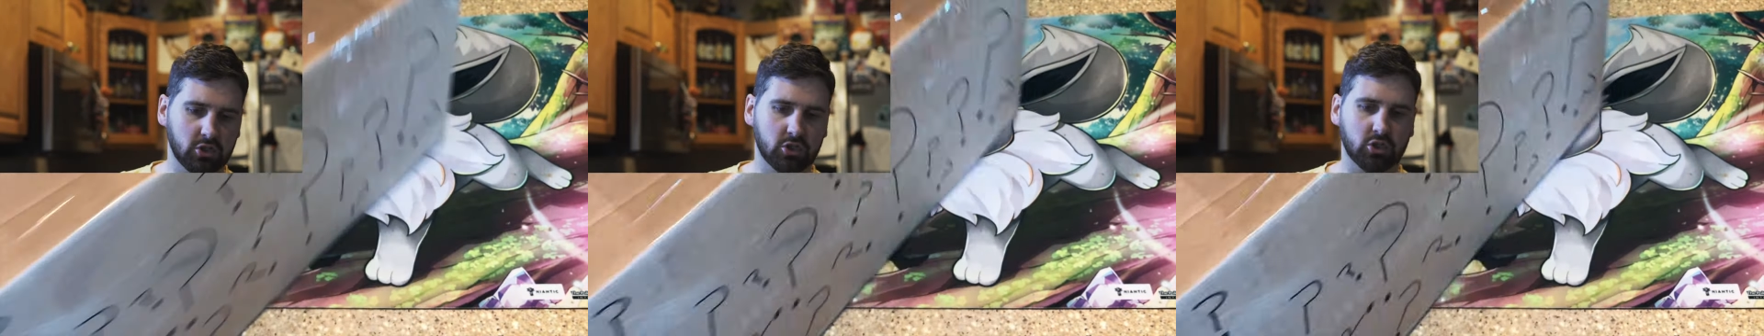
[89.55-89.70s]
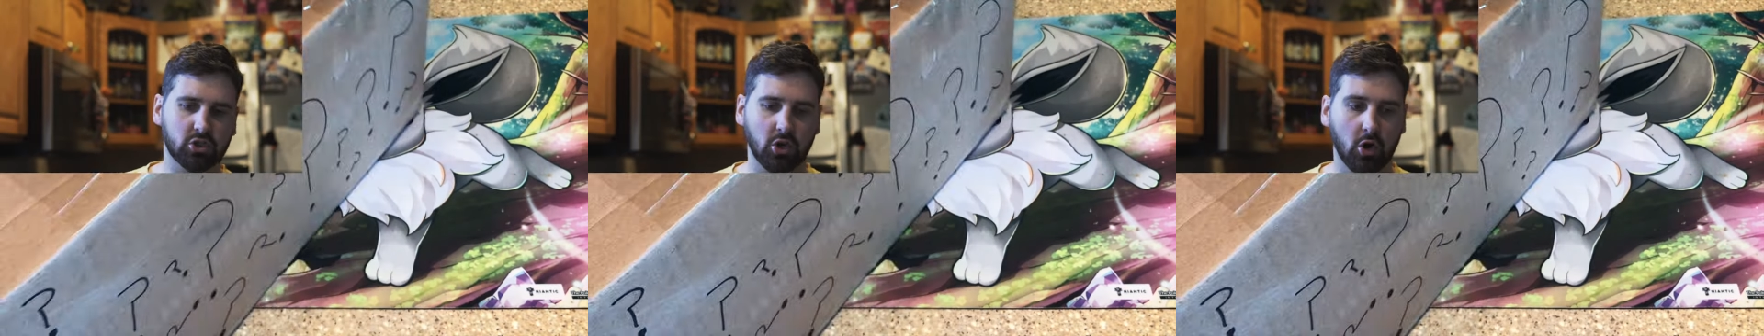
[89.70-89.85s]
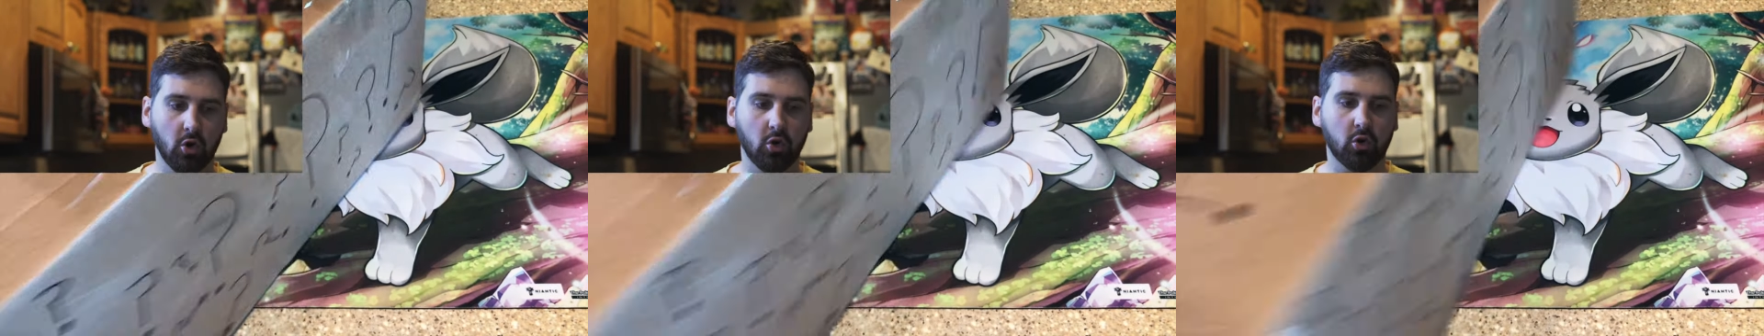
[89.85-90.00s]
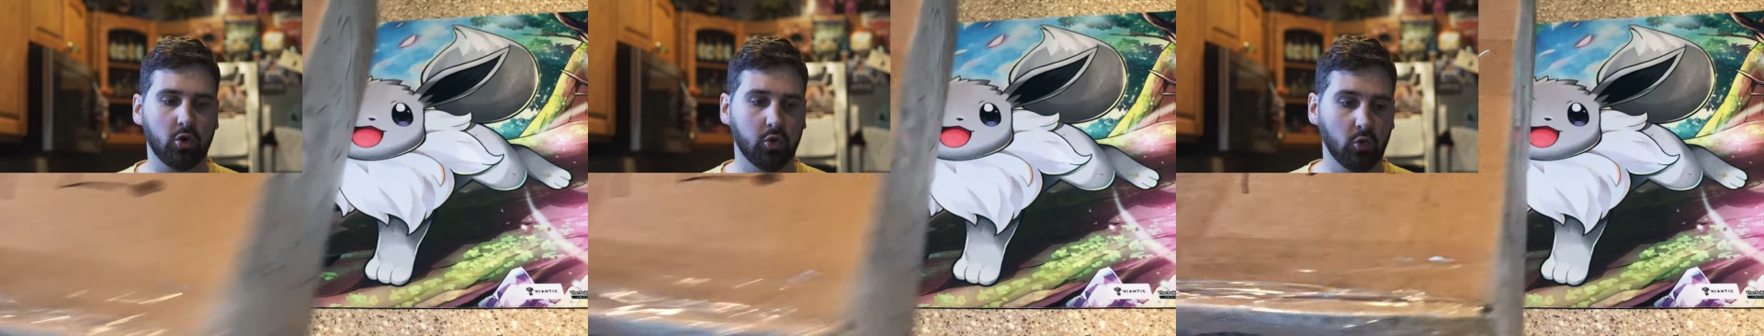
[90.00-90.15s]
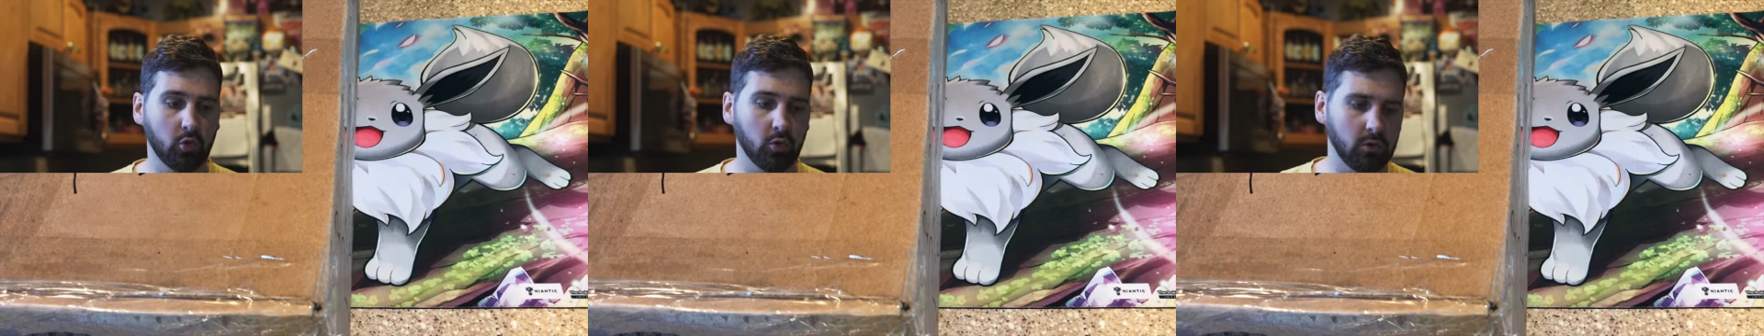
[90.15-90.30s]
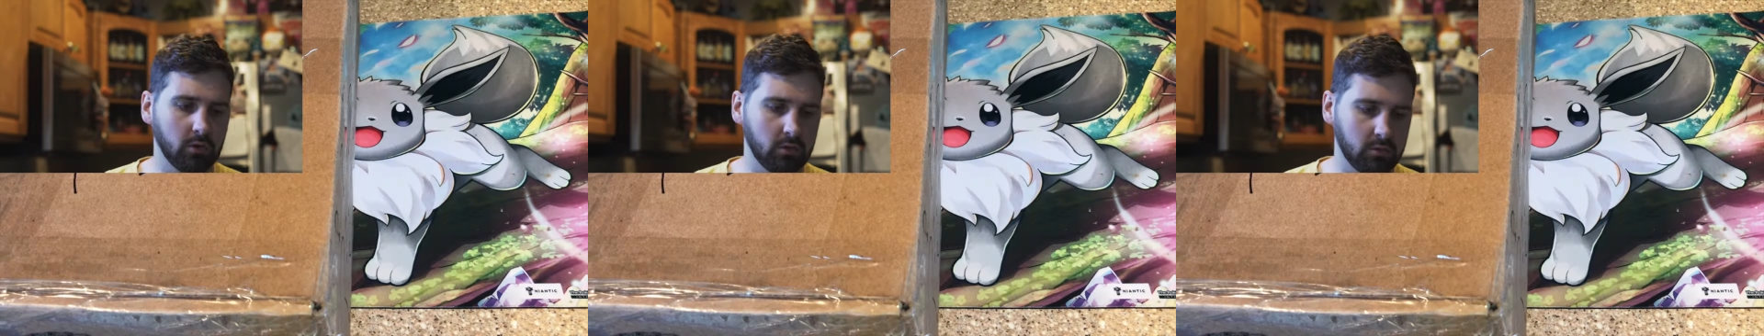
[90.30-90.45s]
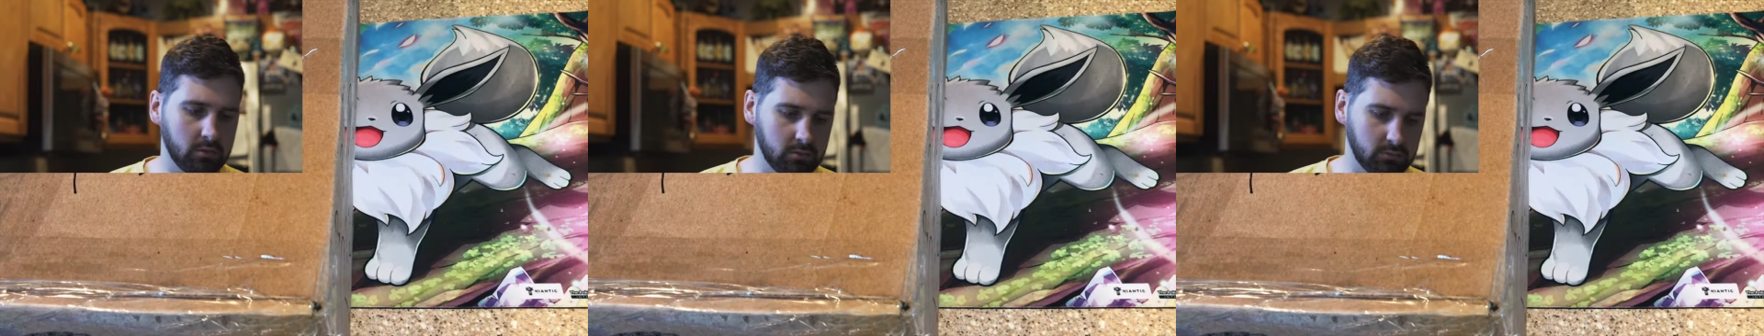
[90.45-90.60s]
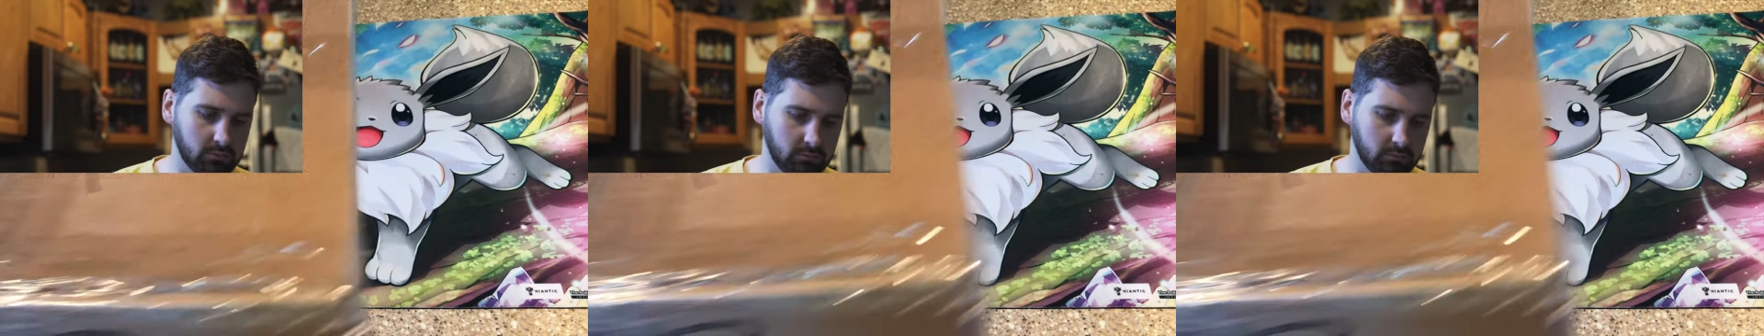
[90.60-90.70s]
is so cool.